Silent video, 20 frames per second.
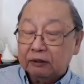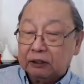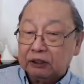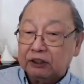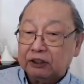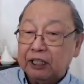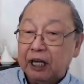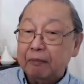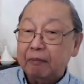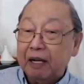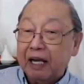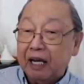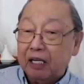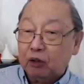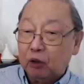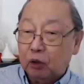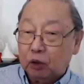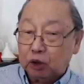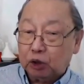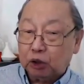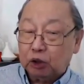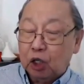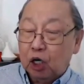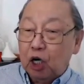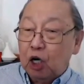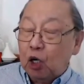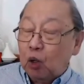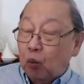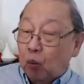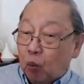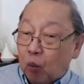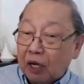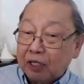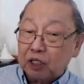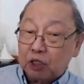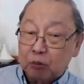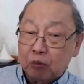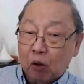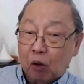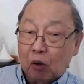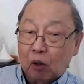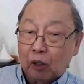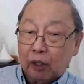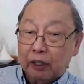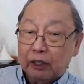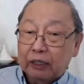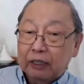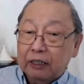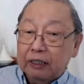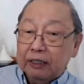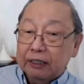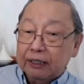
the same errors once more.